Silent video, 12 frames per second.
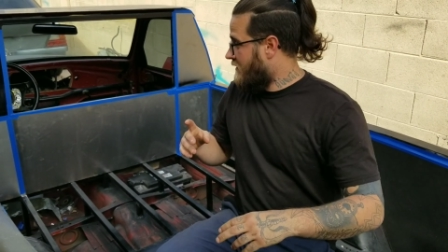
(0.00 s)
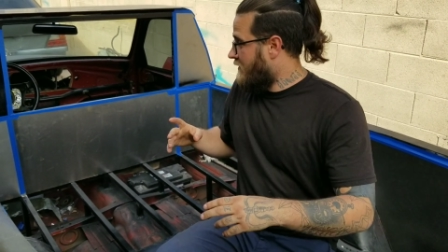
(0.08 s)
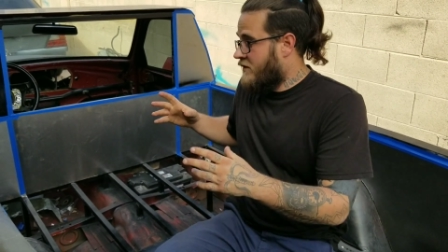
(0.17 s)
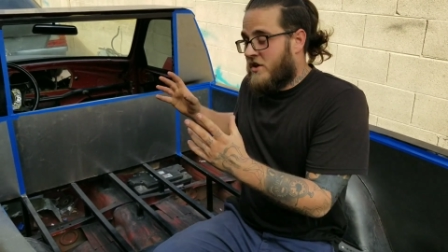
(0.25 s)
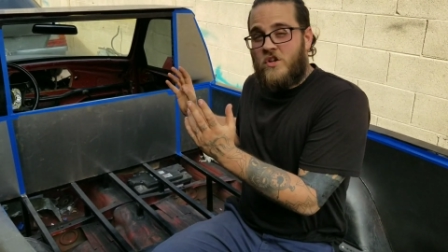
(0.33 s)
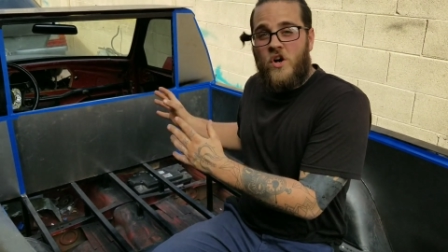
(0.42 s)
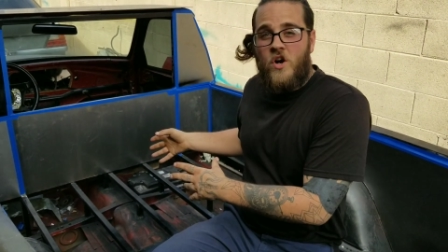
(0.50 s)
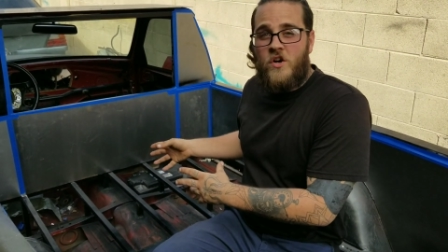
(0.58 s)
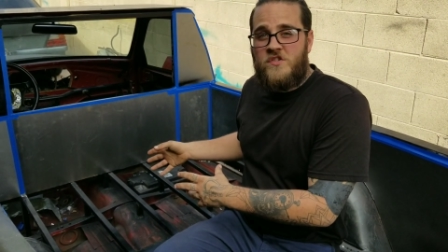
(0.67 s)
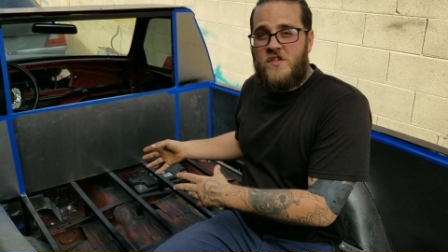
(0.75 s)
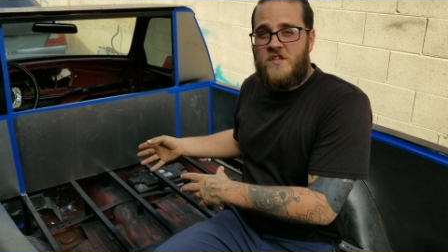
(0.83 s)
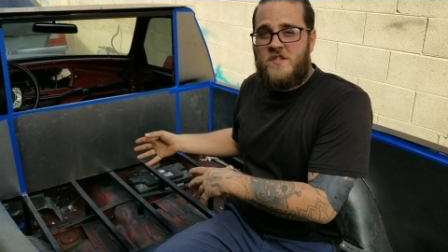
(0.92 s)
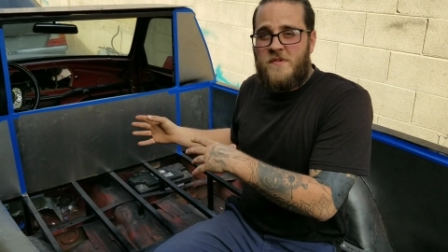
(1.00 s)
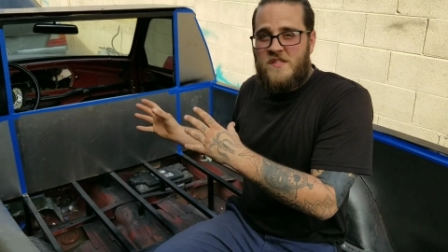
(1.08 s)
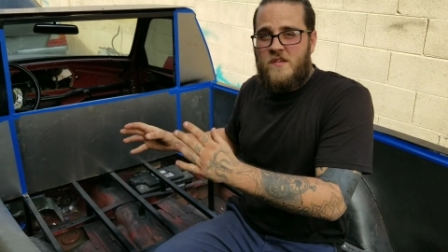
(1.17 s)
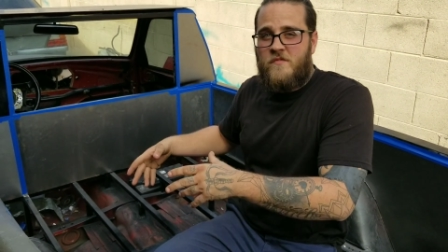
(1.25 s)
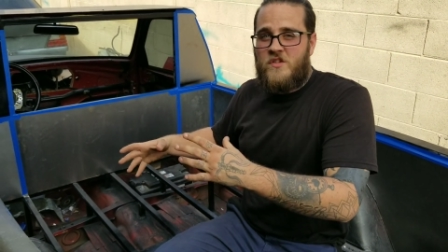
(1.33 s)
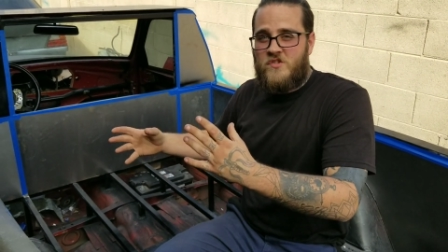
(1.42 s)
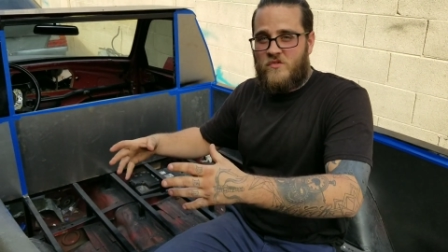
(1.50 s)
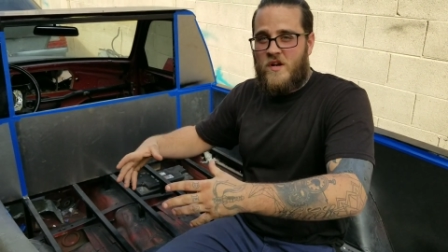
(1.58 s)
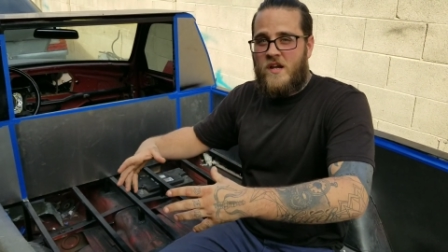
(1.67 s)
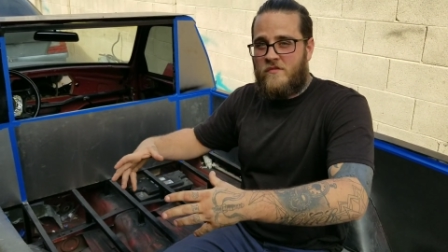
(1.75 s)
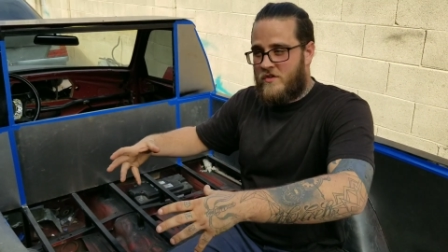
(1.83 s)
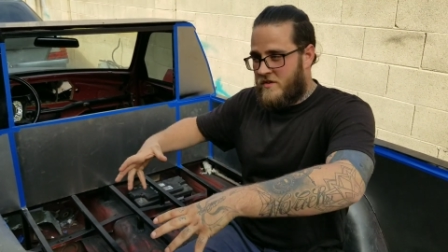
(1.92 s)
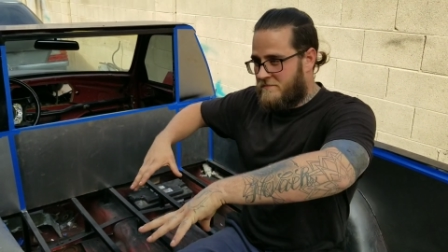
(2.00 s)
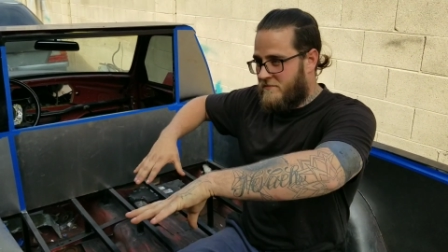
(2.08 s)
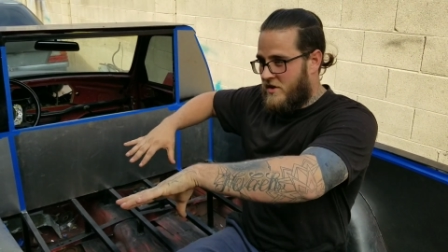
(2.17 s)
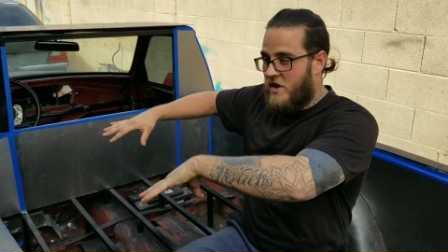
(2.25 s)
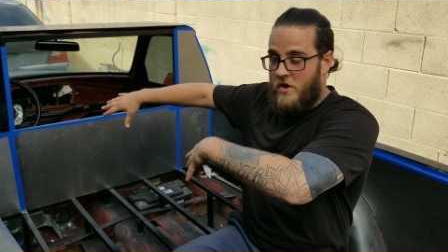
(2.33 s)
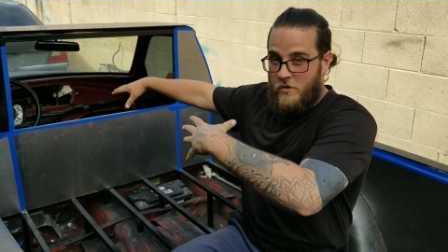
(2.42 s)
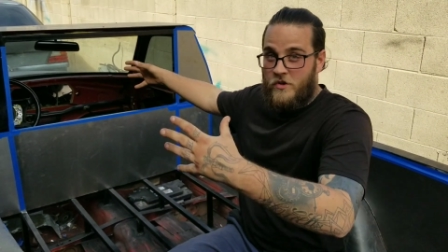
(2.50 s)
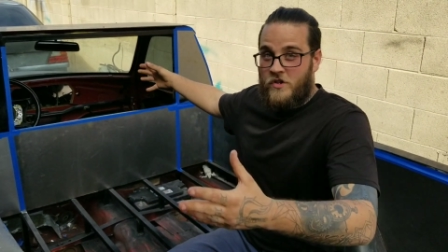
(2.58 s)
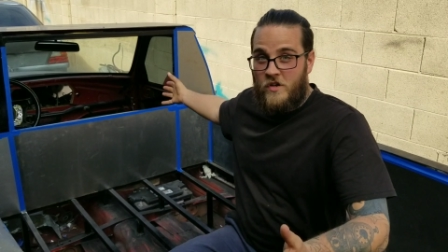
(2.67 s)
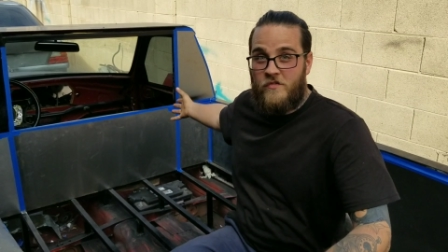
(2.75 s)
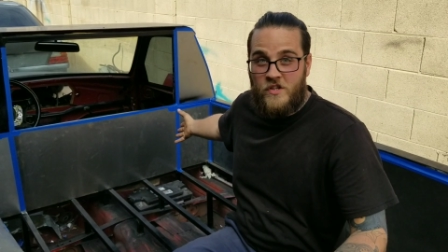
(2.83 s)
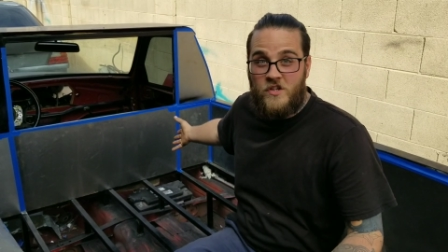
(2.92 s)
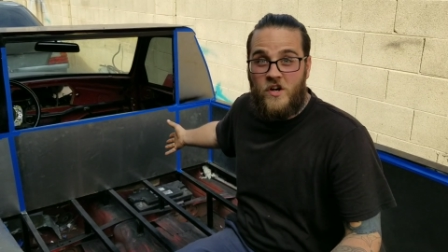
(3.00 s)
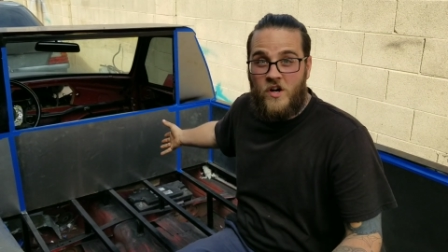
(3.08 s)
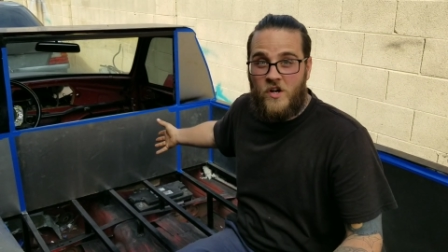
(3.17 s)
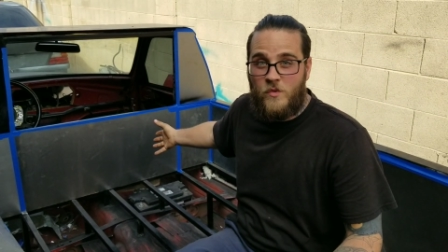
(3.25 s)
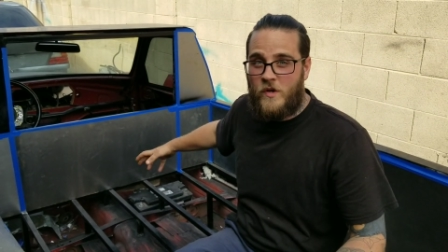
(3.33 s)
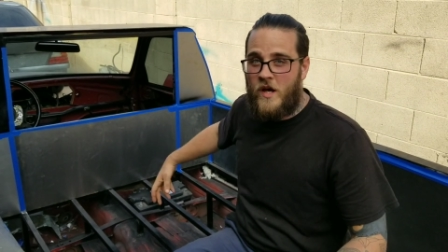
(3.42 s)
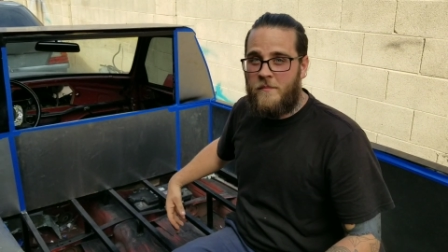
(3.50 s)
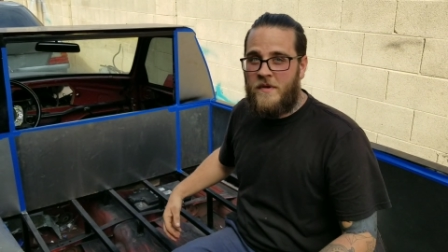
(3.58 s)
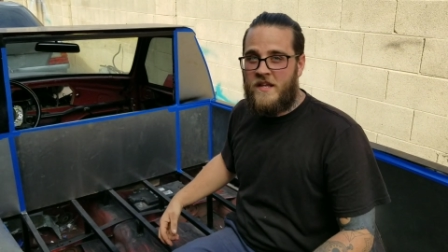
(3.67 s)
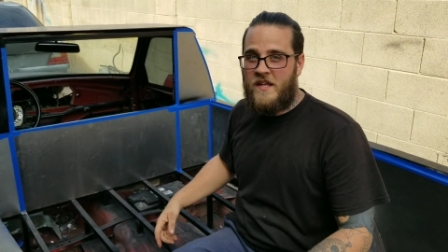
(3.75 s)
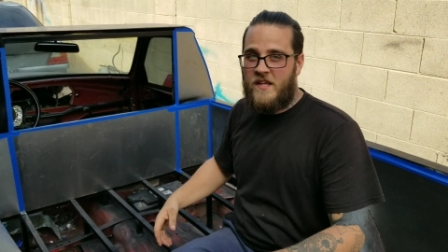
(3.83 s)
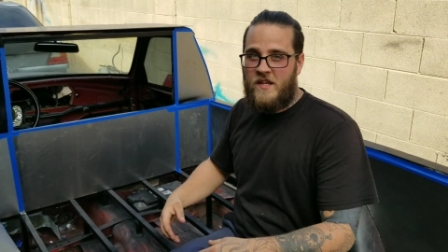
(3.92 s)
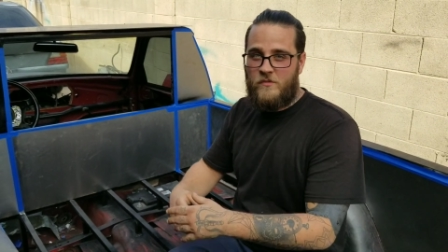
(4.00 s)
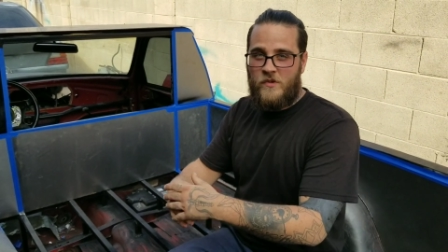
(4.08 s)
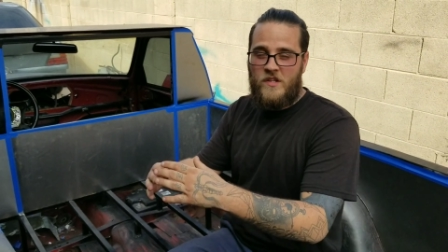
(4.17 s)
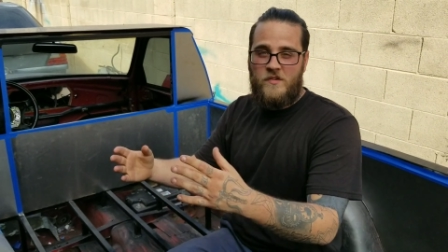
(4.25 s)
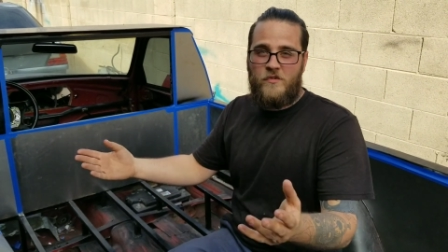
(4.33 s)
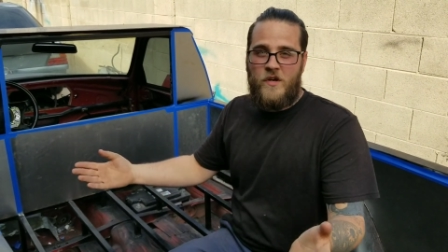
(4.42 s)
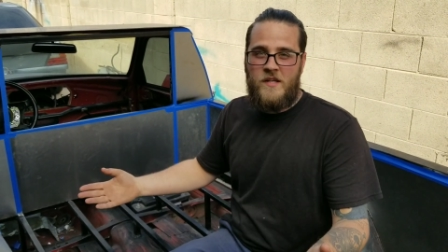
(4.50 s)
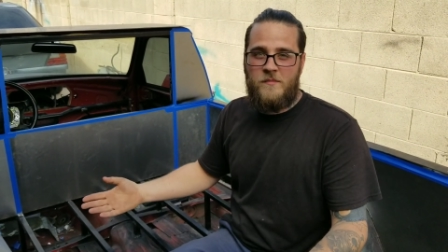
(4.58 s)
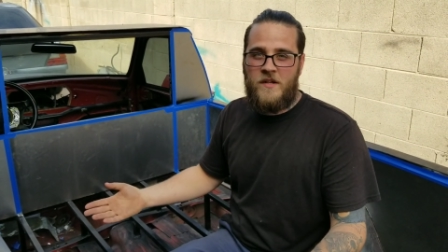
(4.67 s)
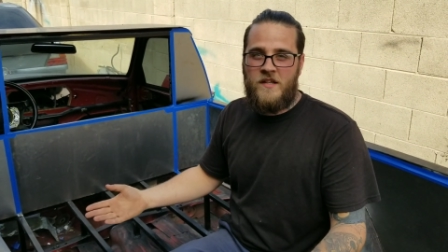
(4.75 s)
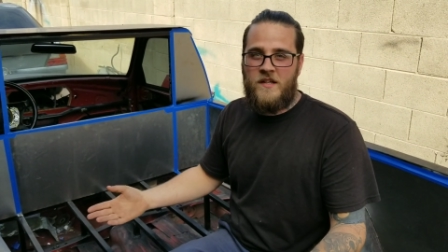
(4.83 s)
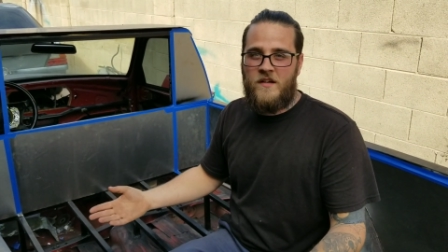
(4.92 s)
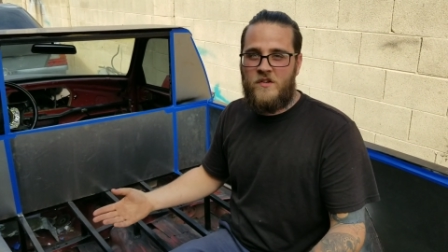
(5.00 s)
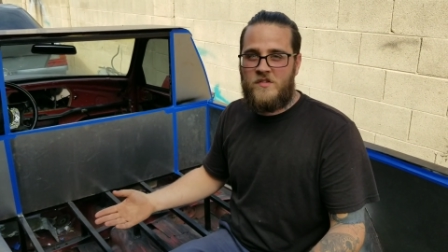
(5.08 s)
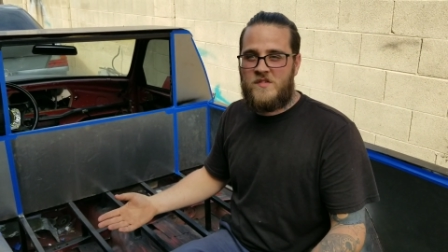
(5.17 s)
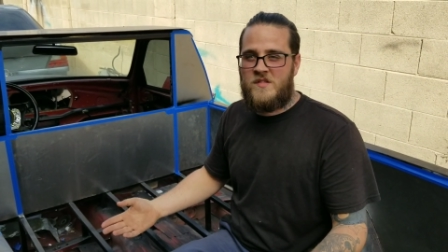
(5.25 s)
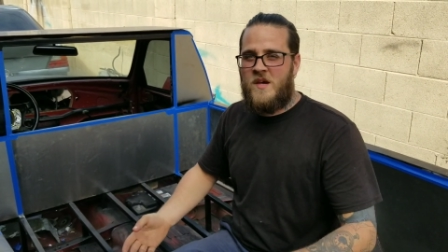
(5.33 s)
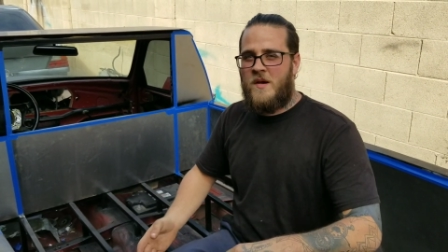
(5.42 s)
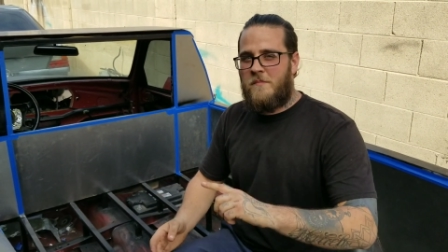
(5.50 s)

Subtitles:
the car to the specific driver, the owner of the car. We're not making it really for anybody else.